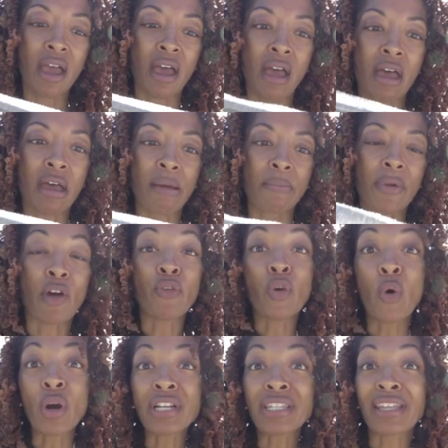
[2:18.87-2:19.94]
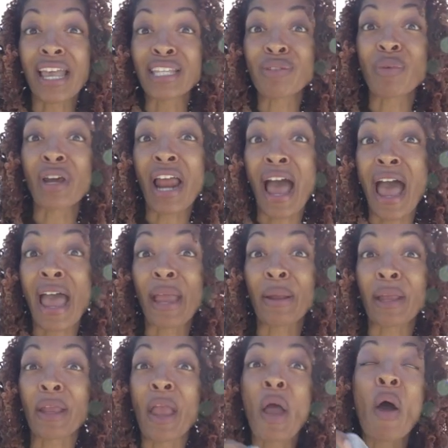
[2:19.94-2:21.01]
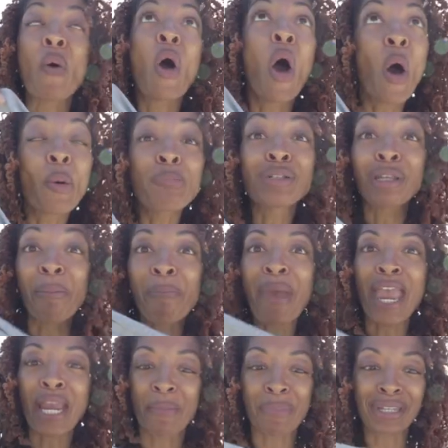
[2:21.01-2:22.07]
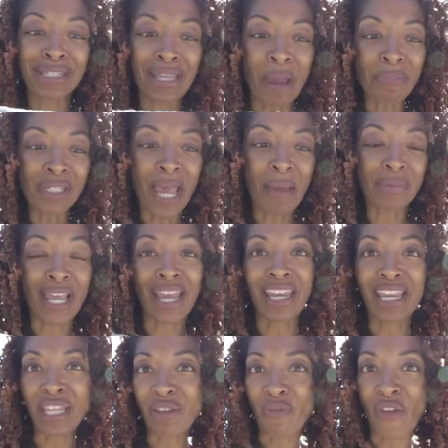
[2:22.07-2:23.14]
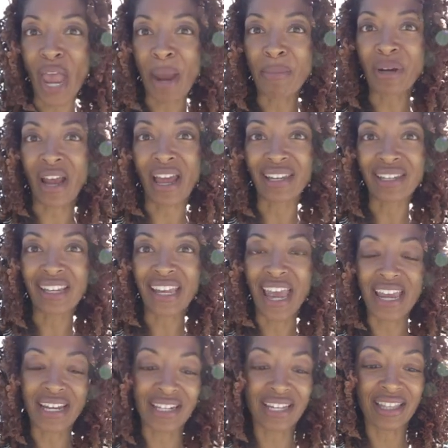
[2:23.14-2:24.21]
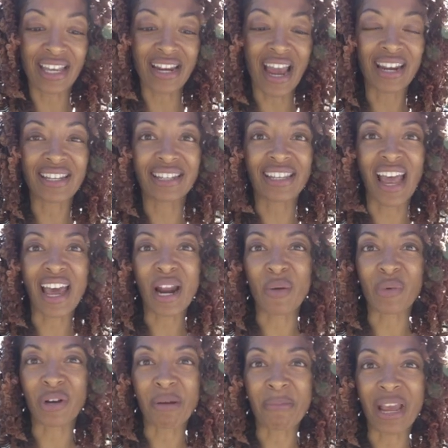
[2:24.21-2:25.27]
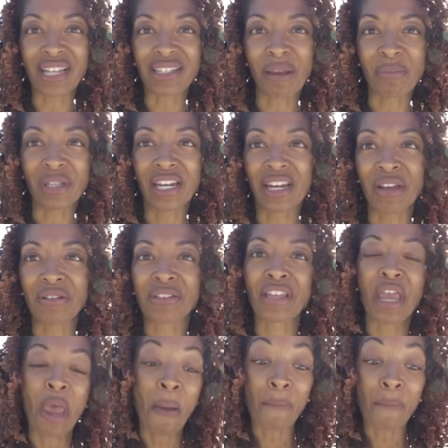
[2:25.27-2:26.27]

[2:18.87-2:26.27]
Um, of course, that's what I hope to make, but sometimes I get the fabric, I look at it, and then I decide I want to make something else.